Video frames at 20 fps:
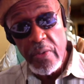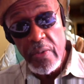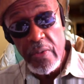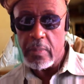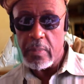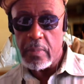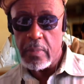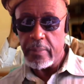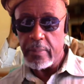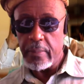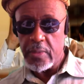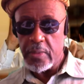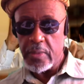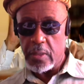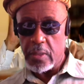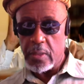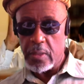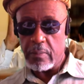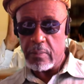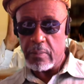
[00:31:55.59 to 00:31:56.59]
See,
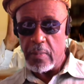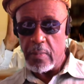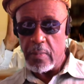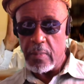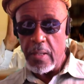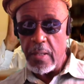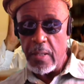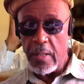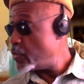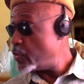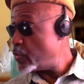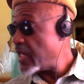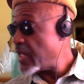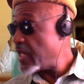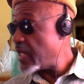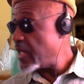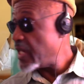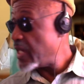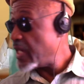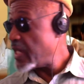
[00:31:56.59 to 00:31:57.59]
because we got
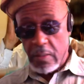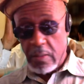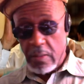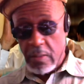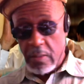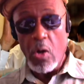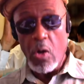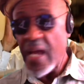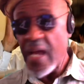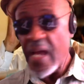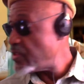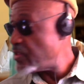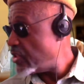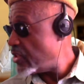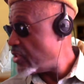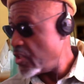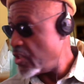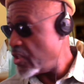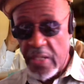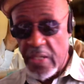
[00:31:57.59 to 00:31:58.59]
all kinds of cells. We
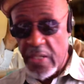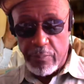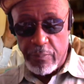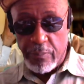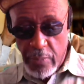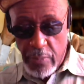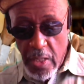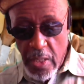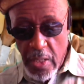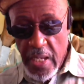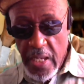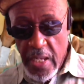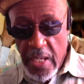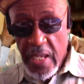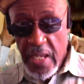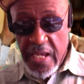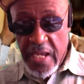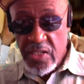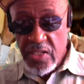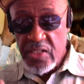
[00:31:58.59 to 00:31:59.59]
got hand
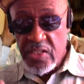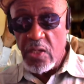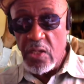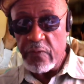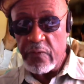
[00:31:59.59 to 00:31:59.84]
cells, foot